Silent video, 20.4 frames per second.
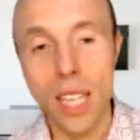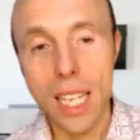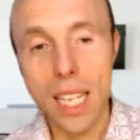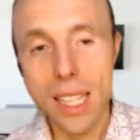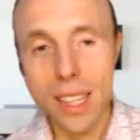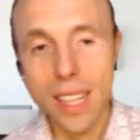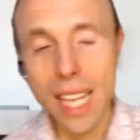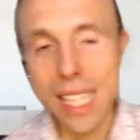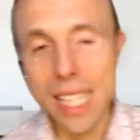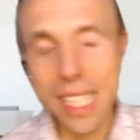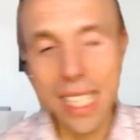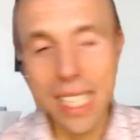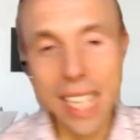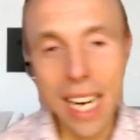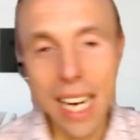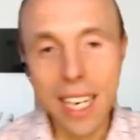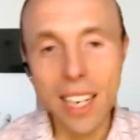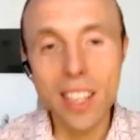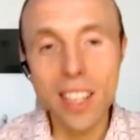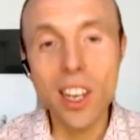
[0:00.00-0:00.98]
And that, that's
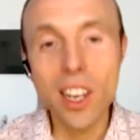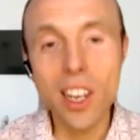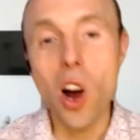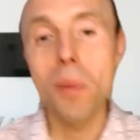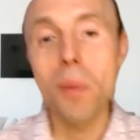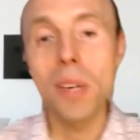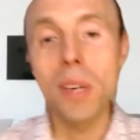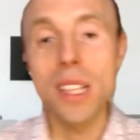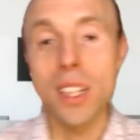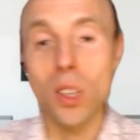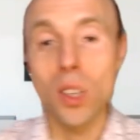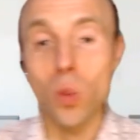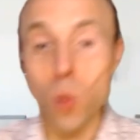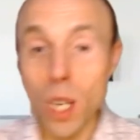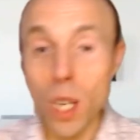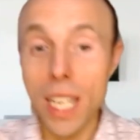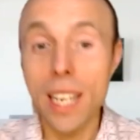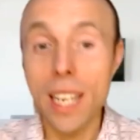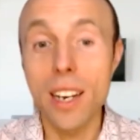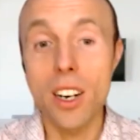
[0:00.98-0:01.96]
exactly the comment
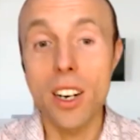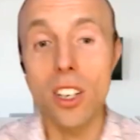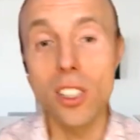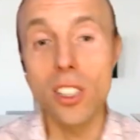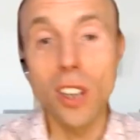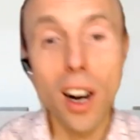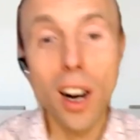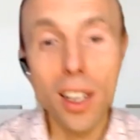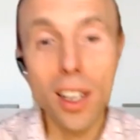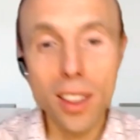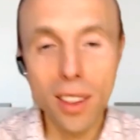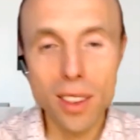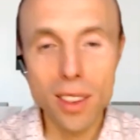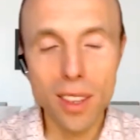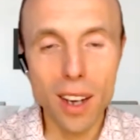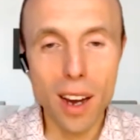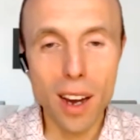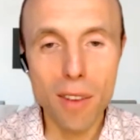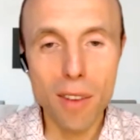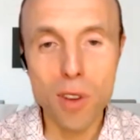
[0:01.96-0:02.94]
that we hear a lot
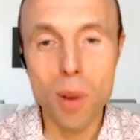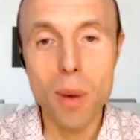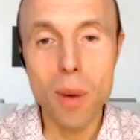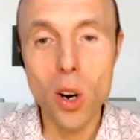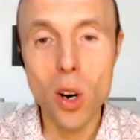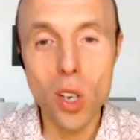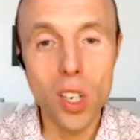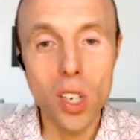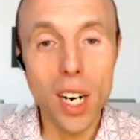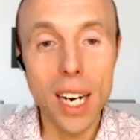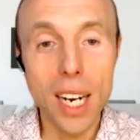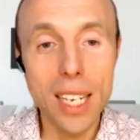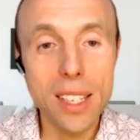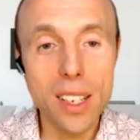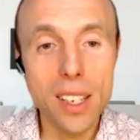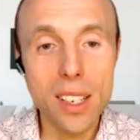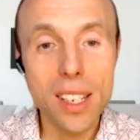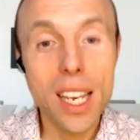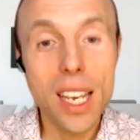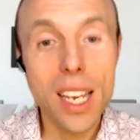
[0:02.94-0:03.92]
uh, from our
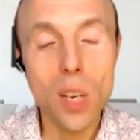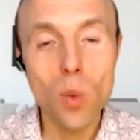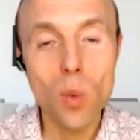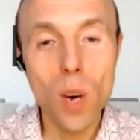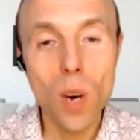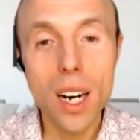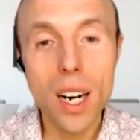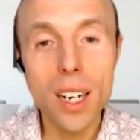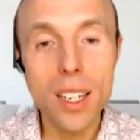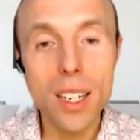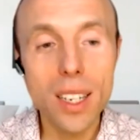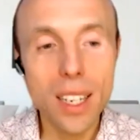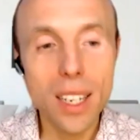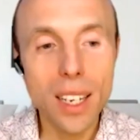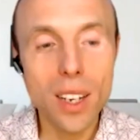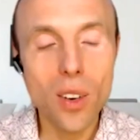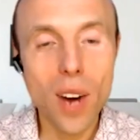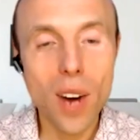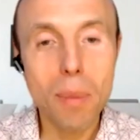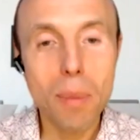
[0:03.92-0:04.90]
clients is saying, well,
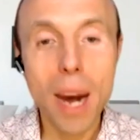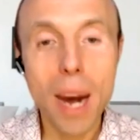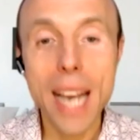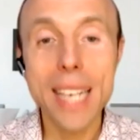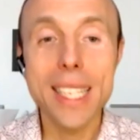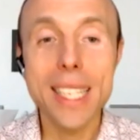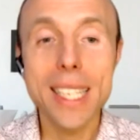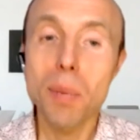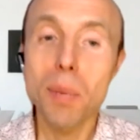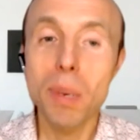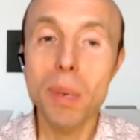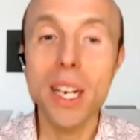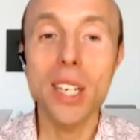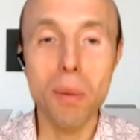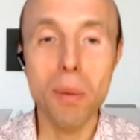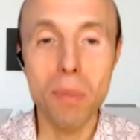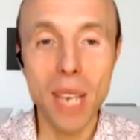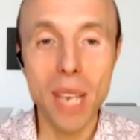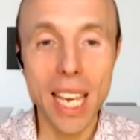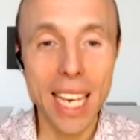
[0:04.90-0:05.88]
you know, am I a
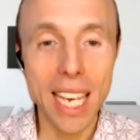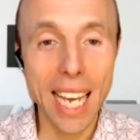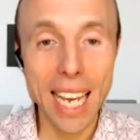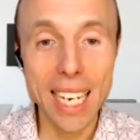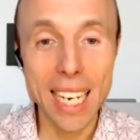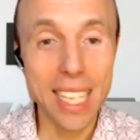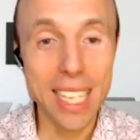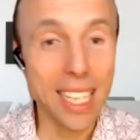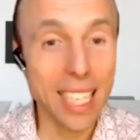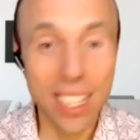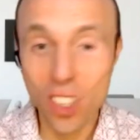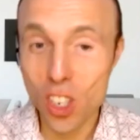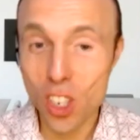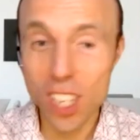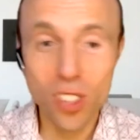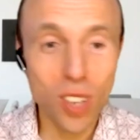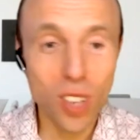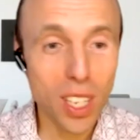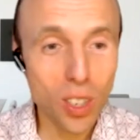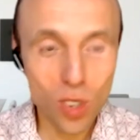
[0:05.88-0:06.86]
typical MBA candidate?
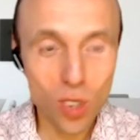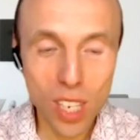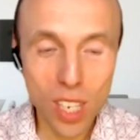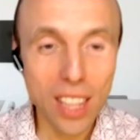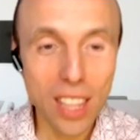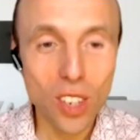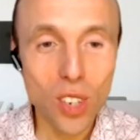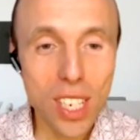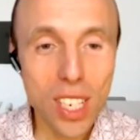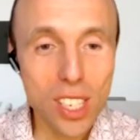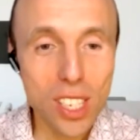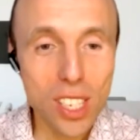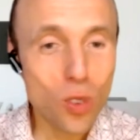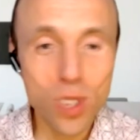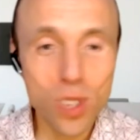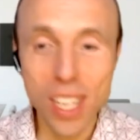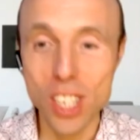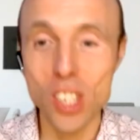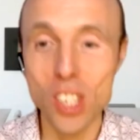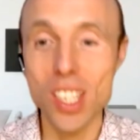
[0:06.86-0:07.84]
And just like you said, there is
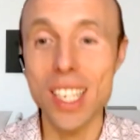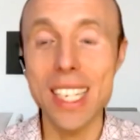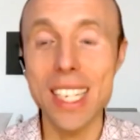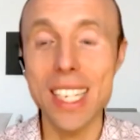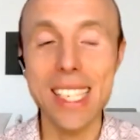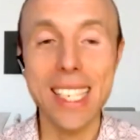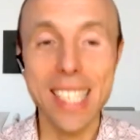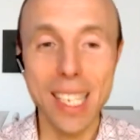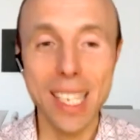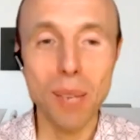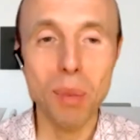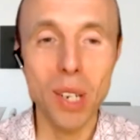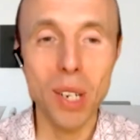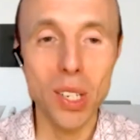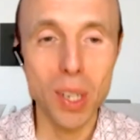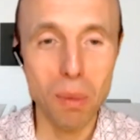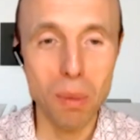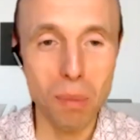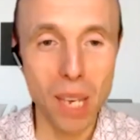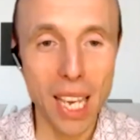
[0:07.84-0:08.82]
no such thing as a
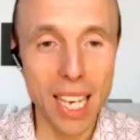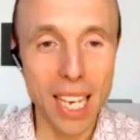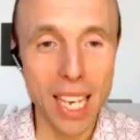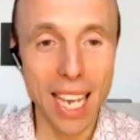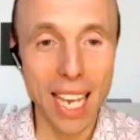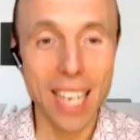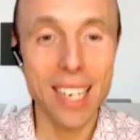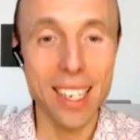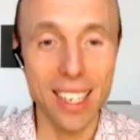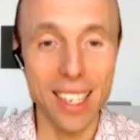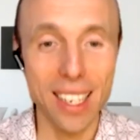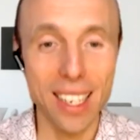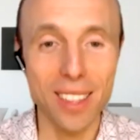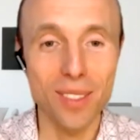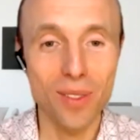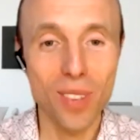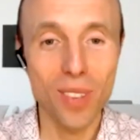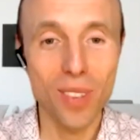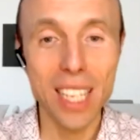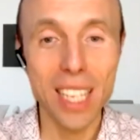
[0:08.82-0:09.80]
typical MBA candidate,
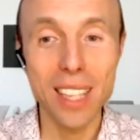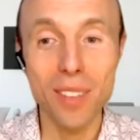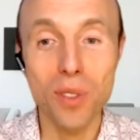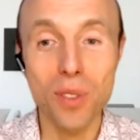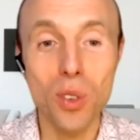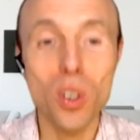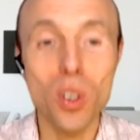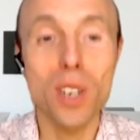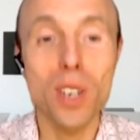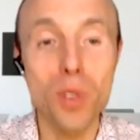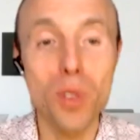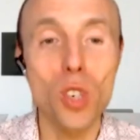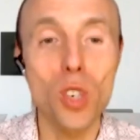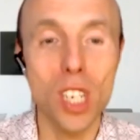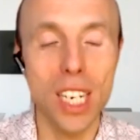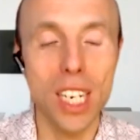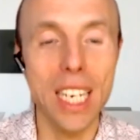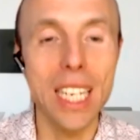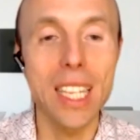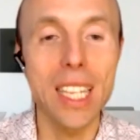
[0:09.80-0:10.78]
right? If yeah. you're a
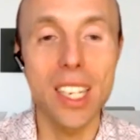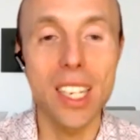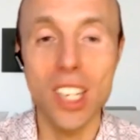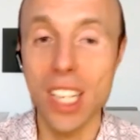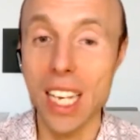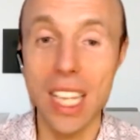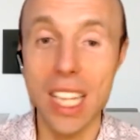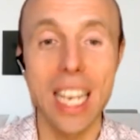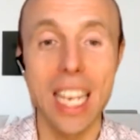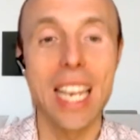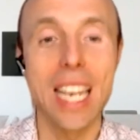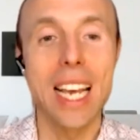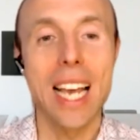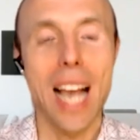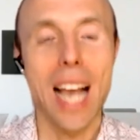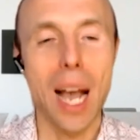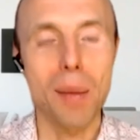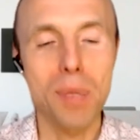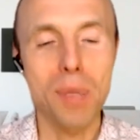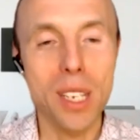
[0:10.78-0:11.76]
future leader, then
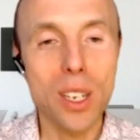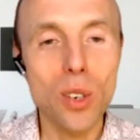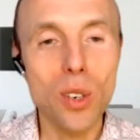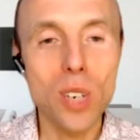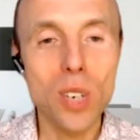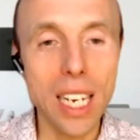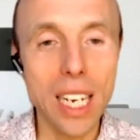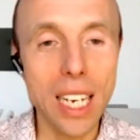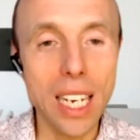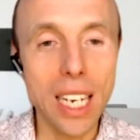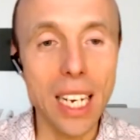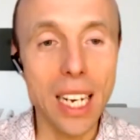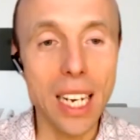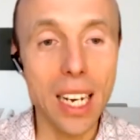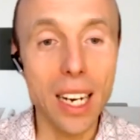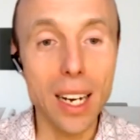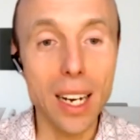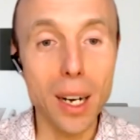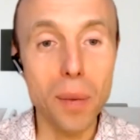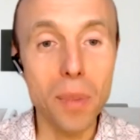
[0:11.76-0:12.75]

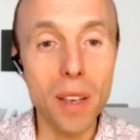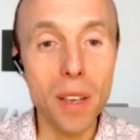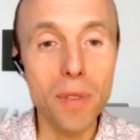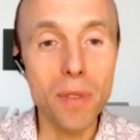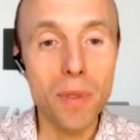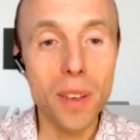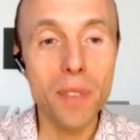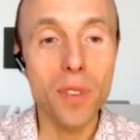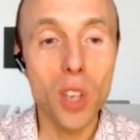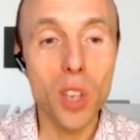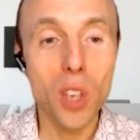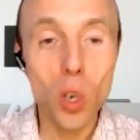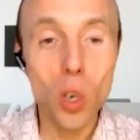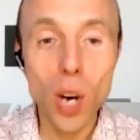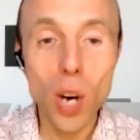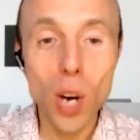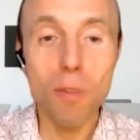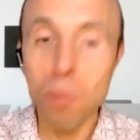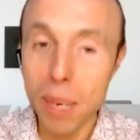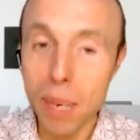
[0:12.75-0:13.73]
absolutely. Uh, if, if
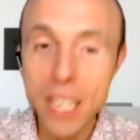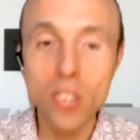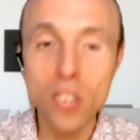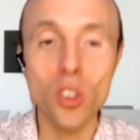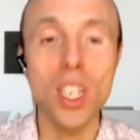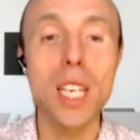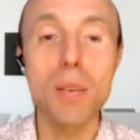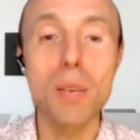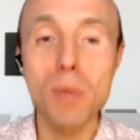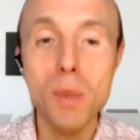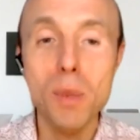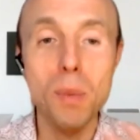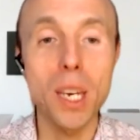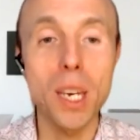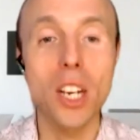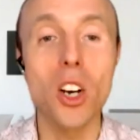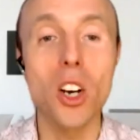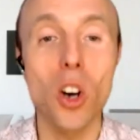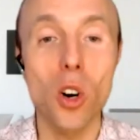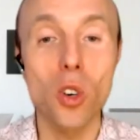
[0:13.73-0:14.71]
you have big dreams,
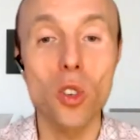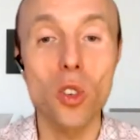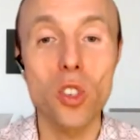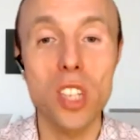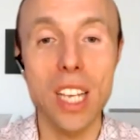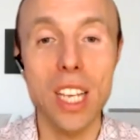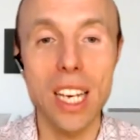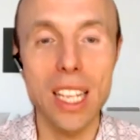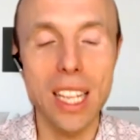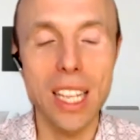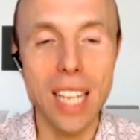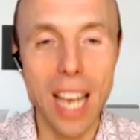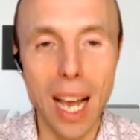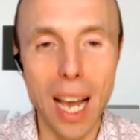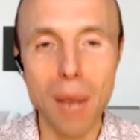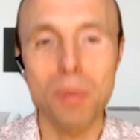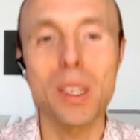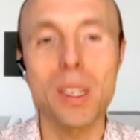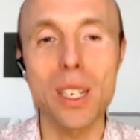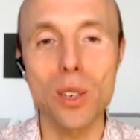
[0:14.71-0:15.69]
big goals, then
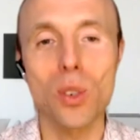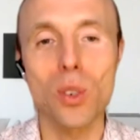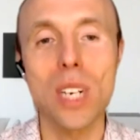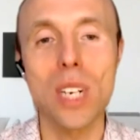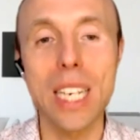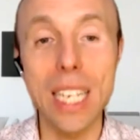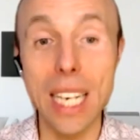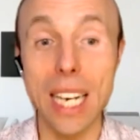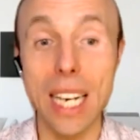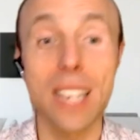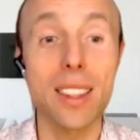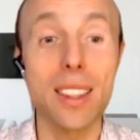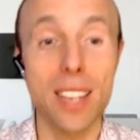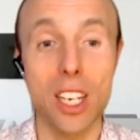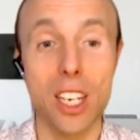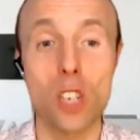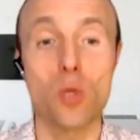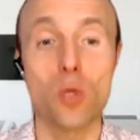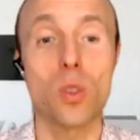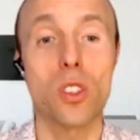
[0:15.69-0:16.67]
absolutely get in
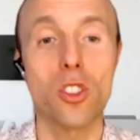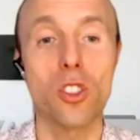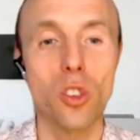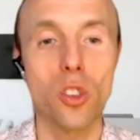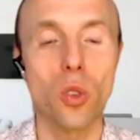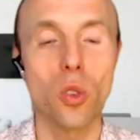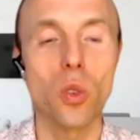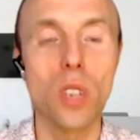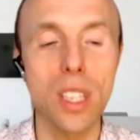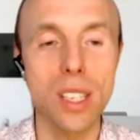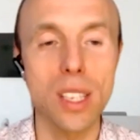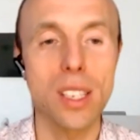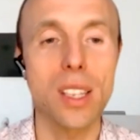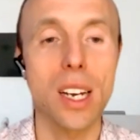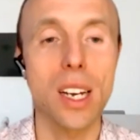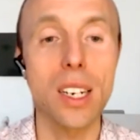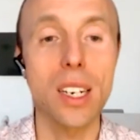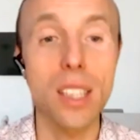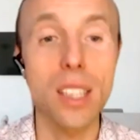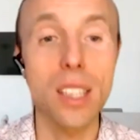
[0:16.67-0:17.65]
touch with the school and
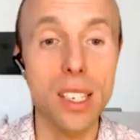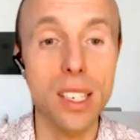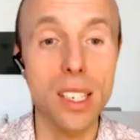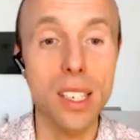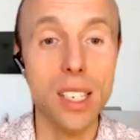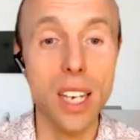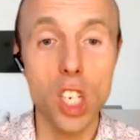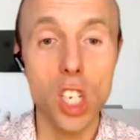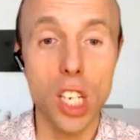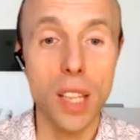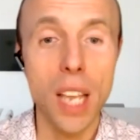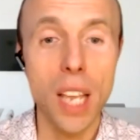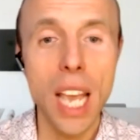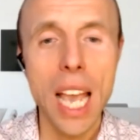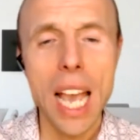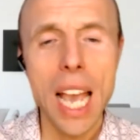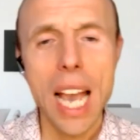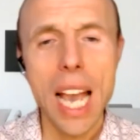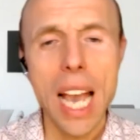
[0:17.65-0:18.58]
start this discussion.